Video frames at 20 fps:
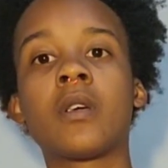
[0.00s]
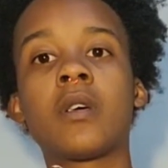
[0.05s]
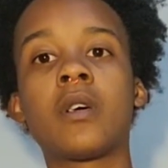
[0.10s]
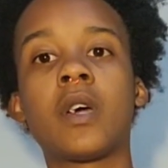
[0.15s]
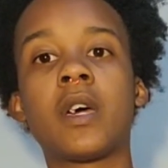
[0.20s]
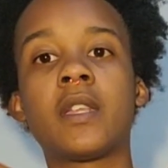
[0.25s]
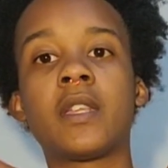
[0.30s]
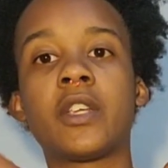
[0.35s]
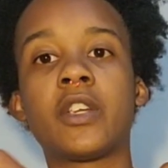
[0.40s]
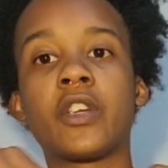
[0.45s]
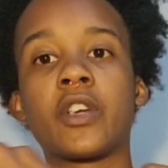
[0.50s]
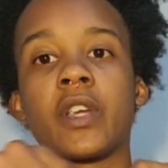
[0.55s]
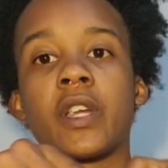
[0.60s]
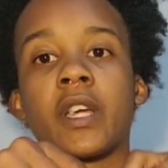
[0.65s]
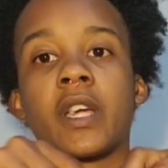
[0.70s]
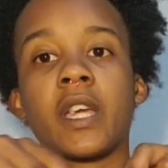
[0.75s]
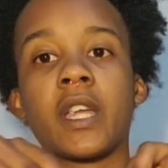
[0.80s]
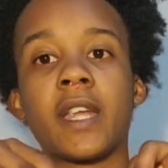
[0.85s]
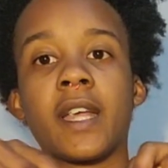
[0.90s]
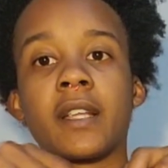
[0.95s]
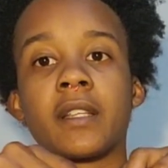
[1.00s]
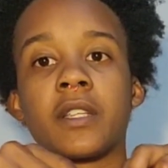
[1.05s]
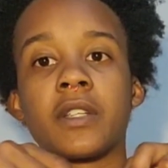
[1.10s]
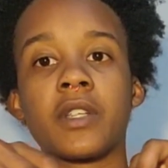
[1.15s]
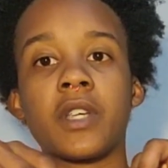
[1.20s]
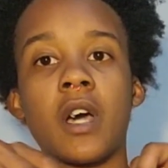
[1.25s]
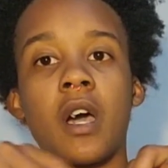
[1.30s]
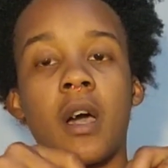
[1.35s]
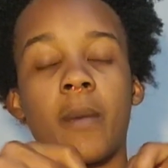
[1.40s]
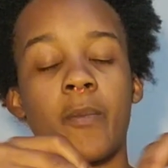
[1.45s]
And then you're gonna connect the
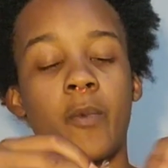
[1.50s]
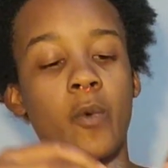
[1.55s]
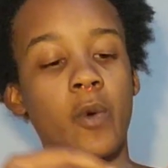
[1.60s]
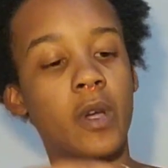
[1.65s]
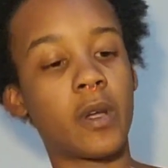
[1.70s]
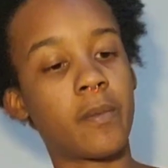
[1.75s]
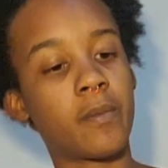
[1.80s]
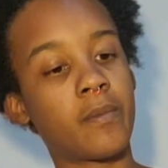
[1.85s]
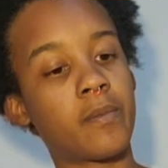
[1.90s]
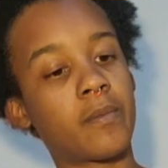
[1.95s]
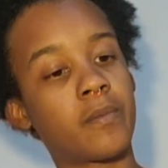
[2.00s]
top one.